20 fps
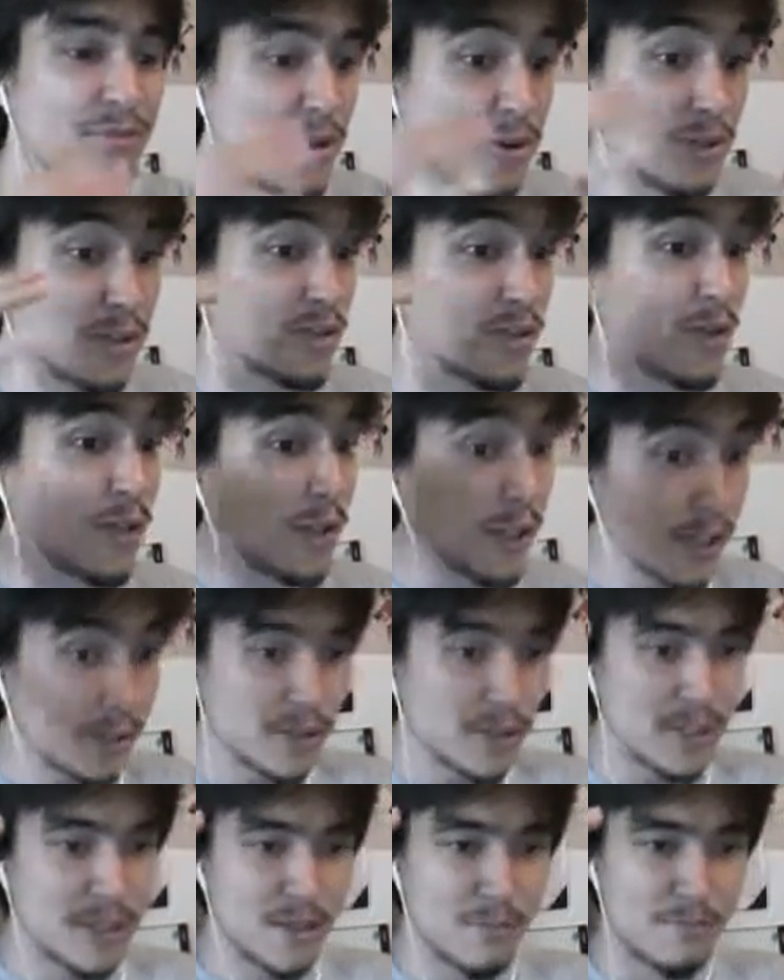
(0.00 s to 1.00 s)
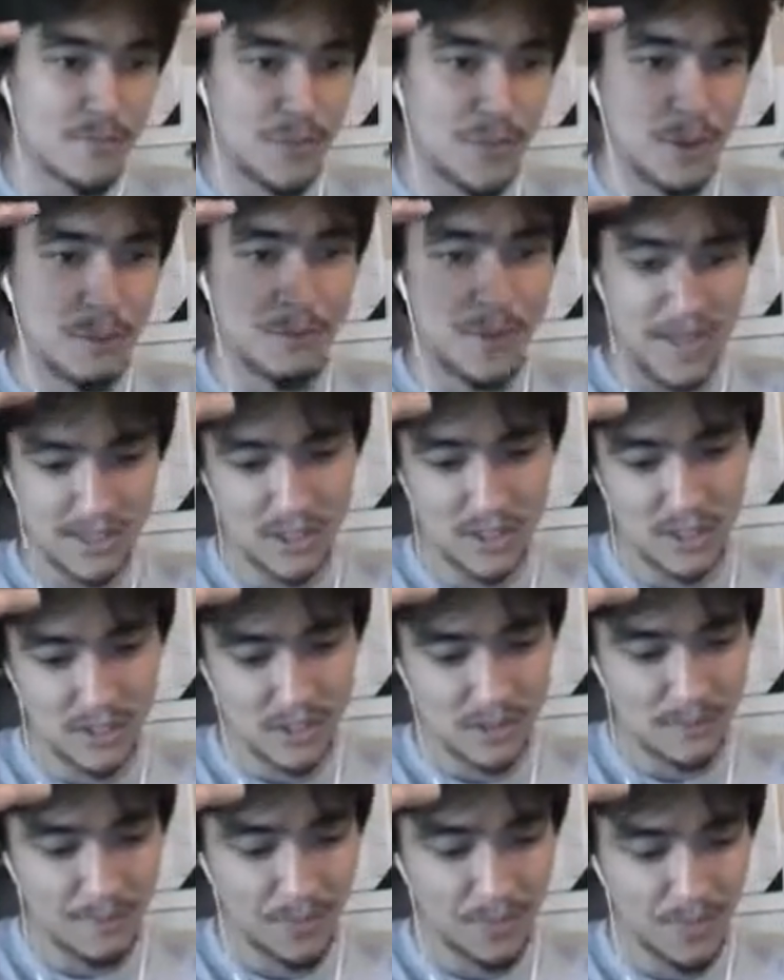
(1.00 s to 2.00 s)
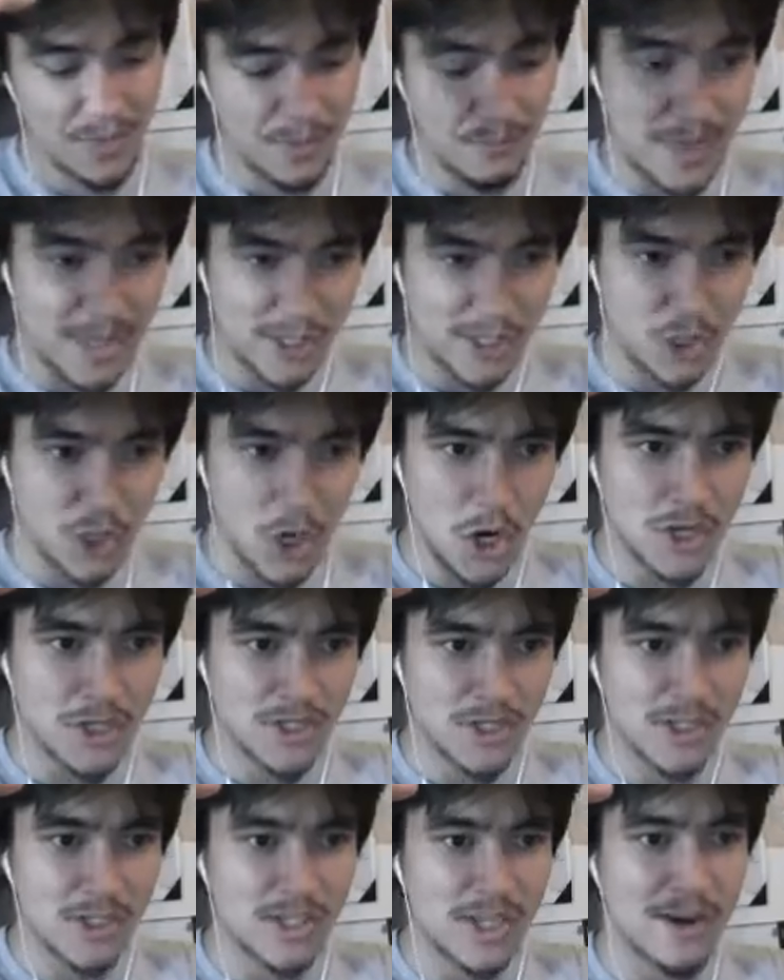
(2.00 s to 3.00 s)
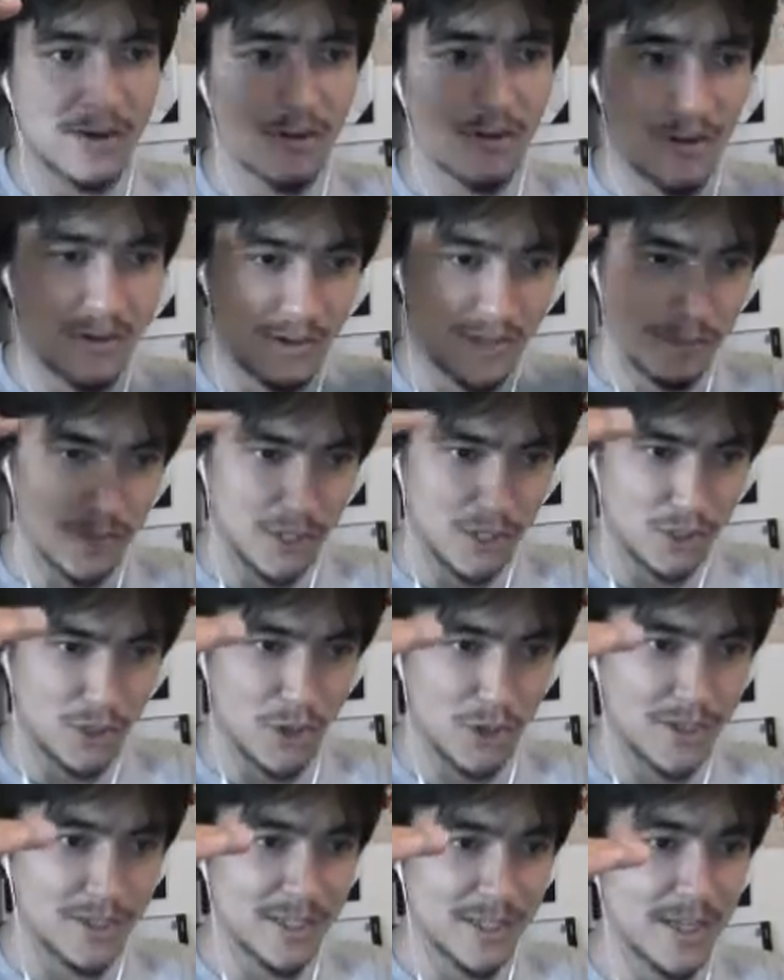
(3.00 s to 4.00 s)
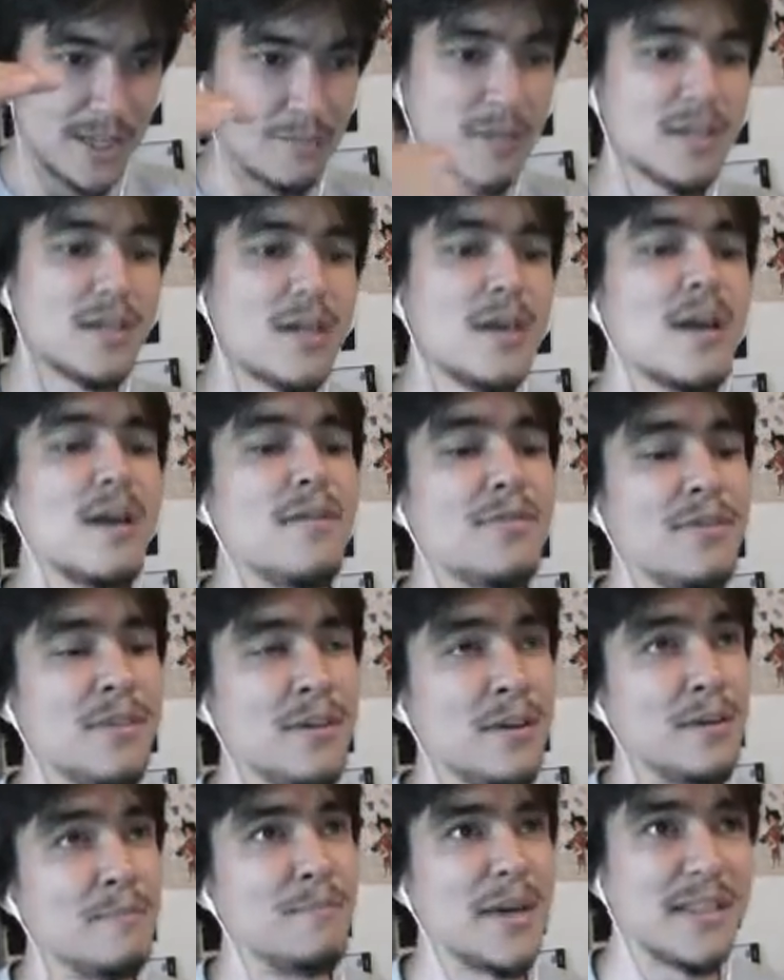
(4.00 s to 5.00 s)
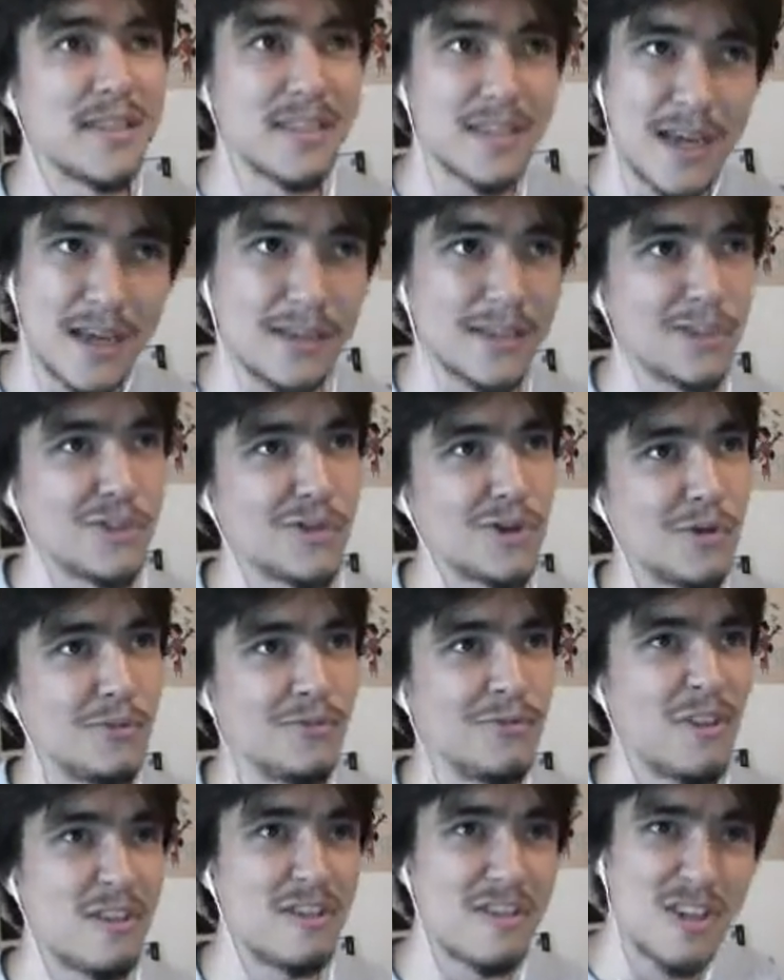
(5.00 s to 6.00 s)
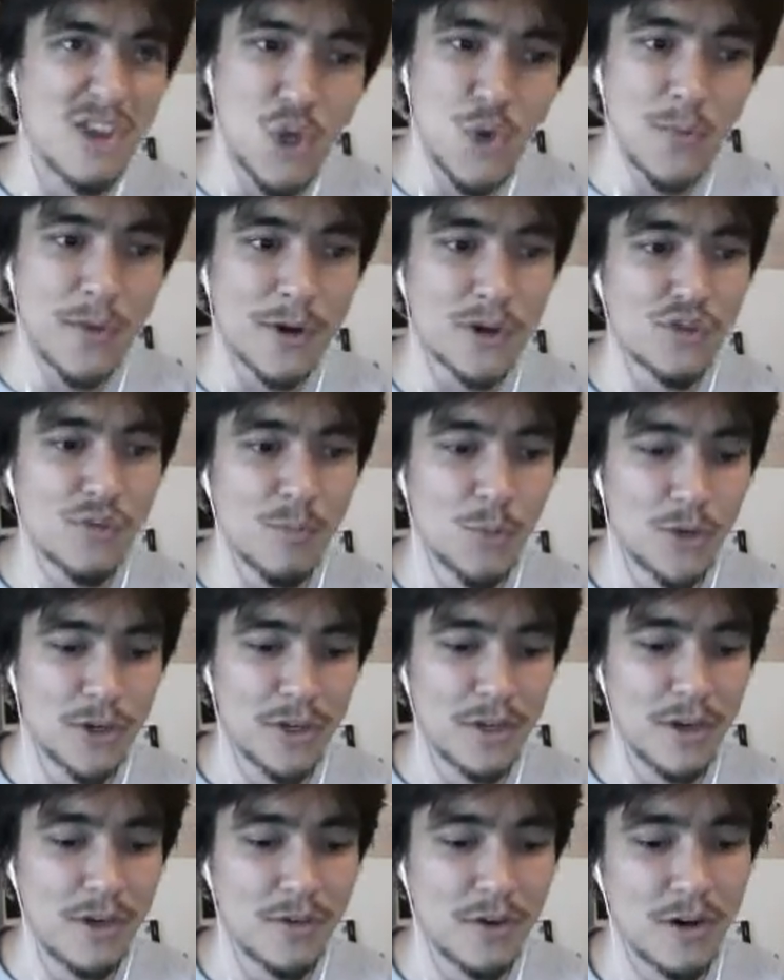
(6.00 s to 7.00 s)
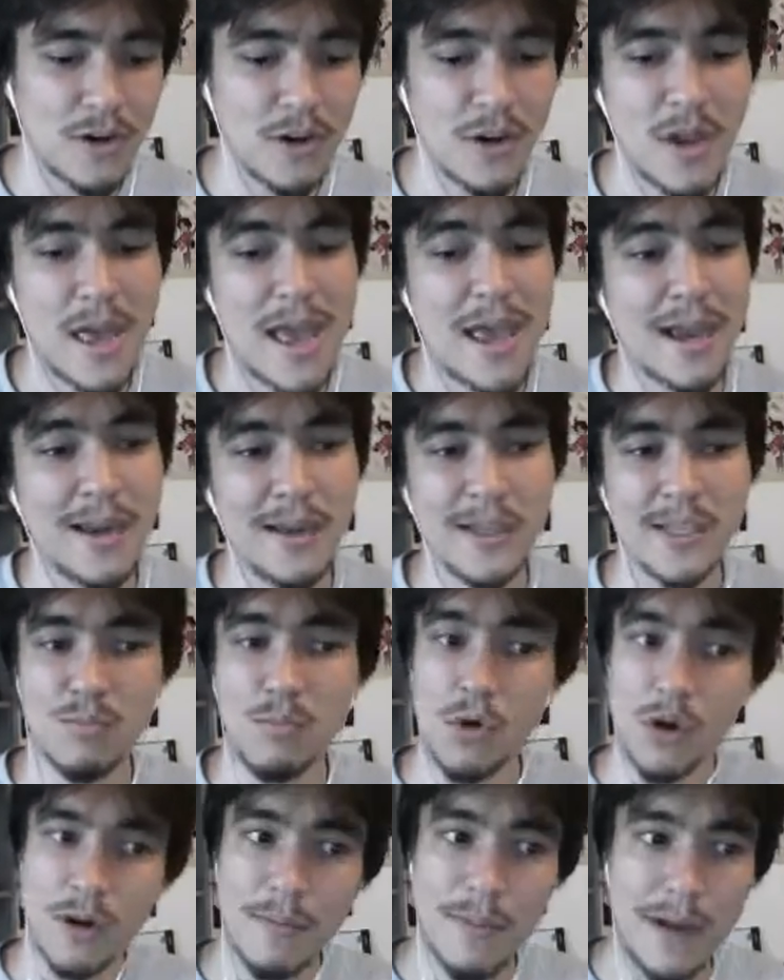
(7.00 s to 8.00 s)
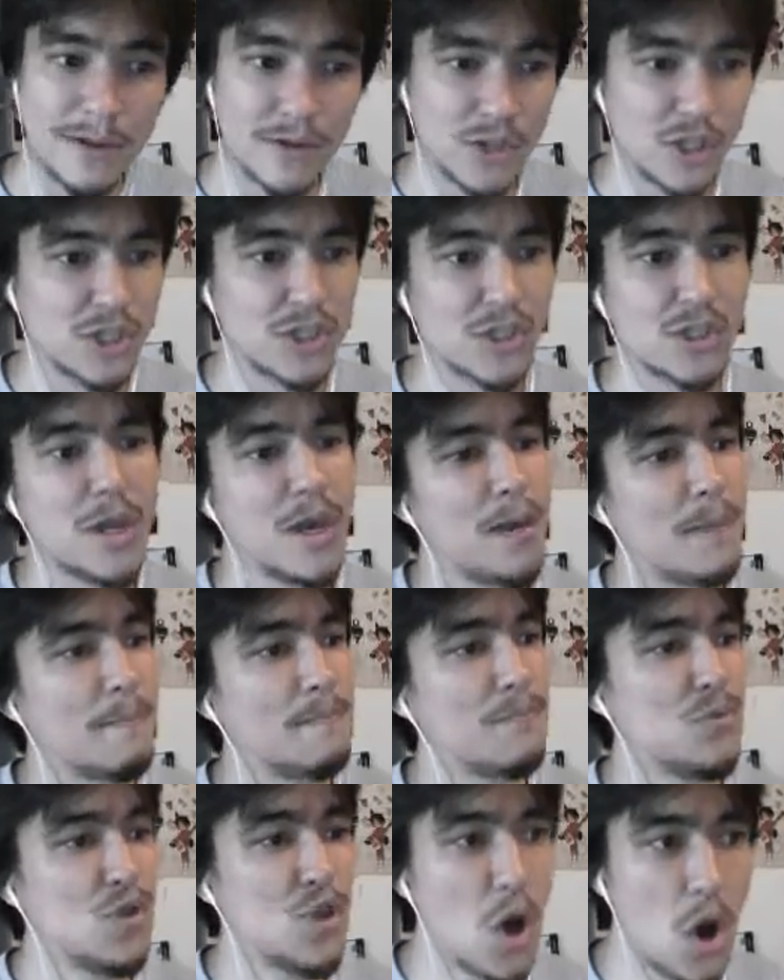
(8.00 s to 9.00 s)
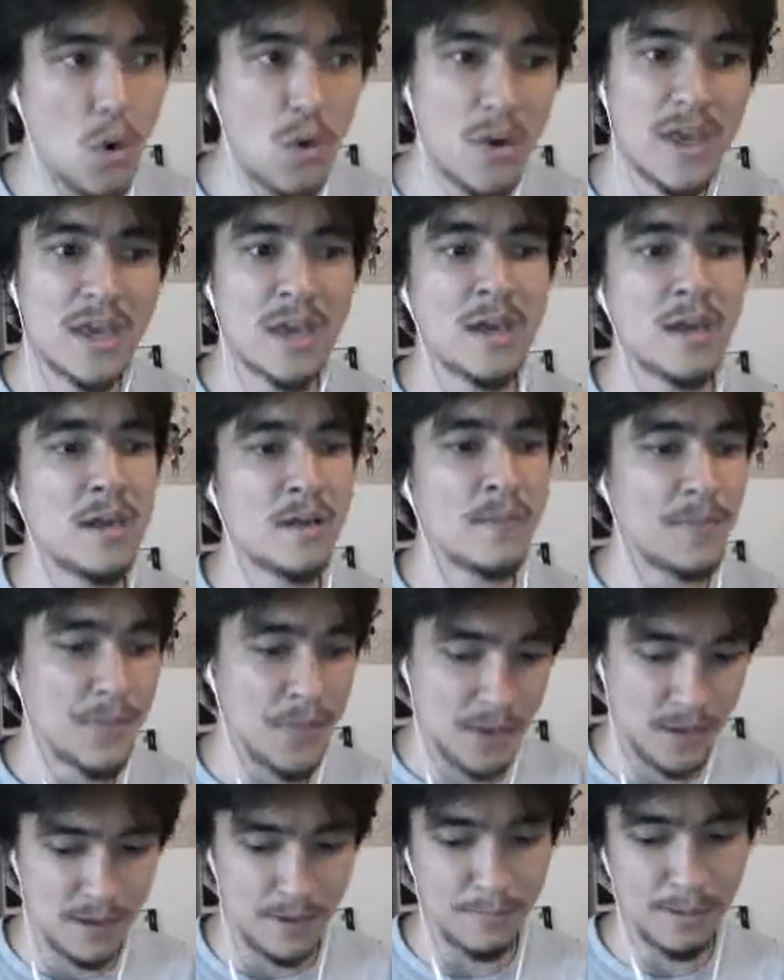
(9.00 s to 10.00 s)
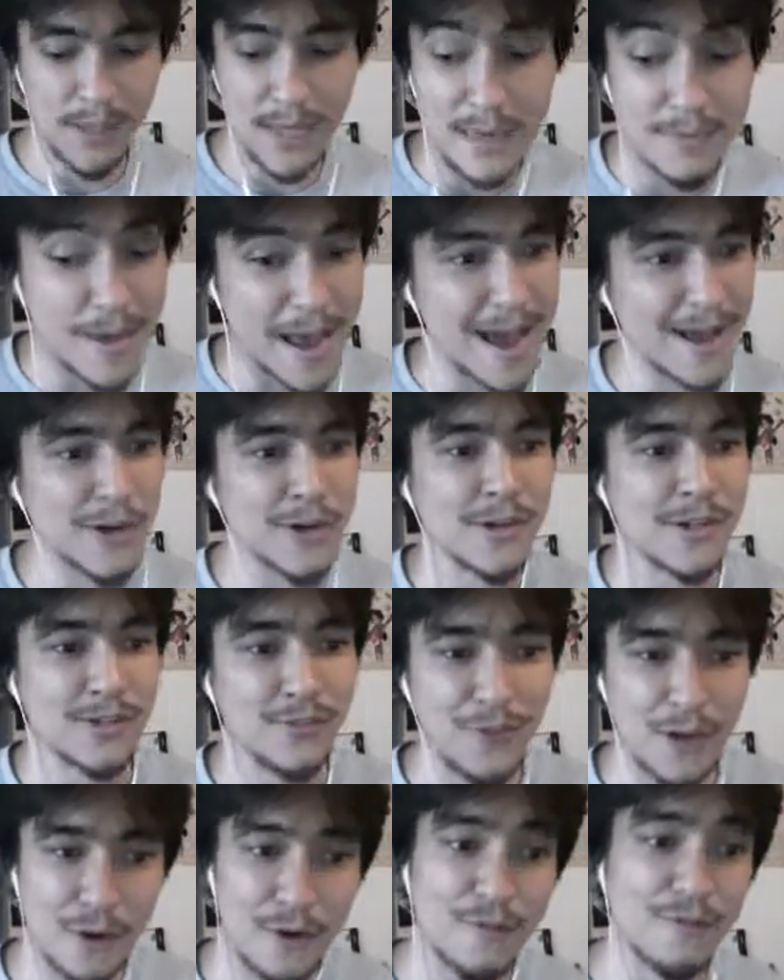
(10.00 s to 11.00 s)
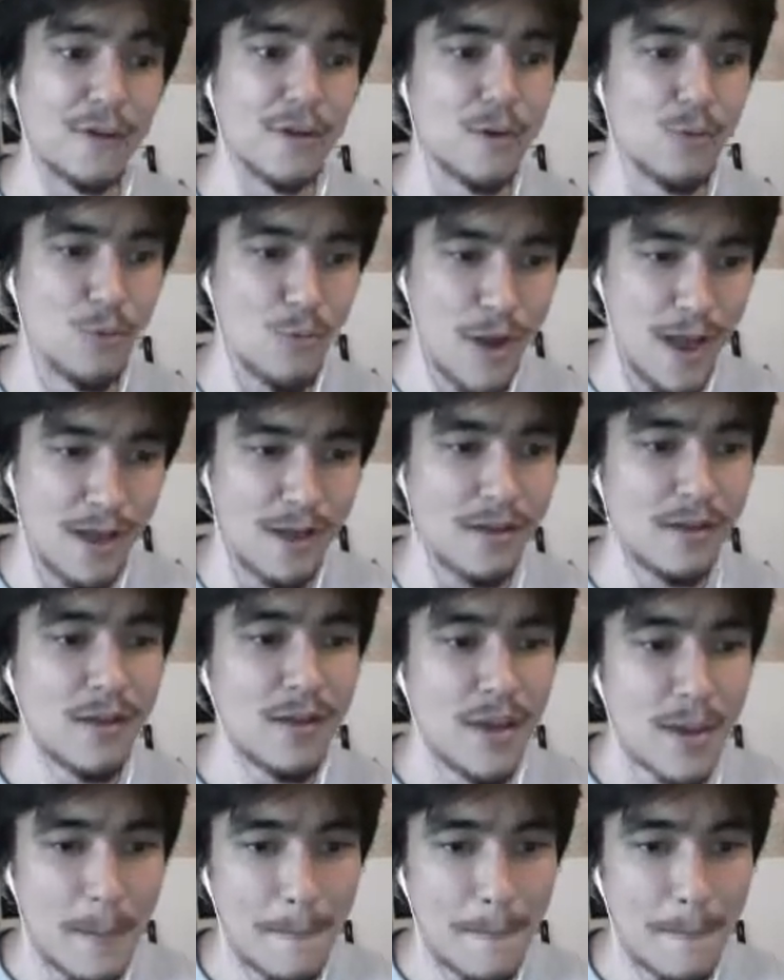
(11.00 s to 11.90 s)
There's clearly the best cards in Standard, there's the best archetypes, the best deck lists don't vary too much from one another, and it's more about just knowing the play patterns very, very well.